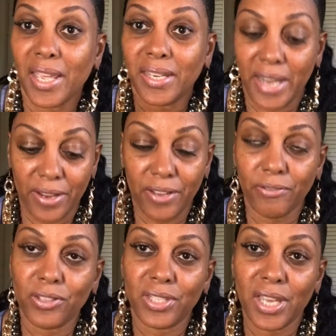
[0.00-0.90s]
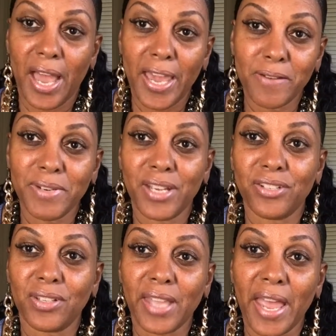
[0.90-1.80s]
Now, if you see an item that
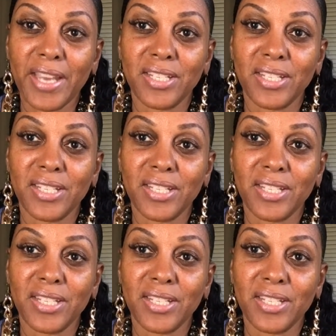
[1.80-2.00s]
you like,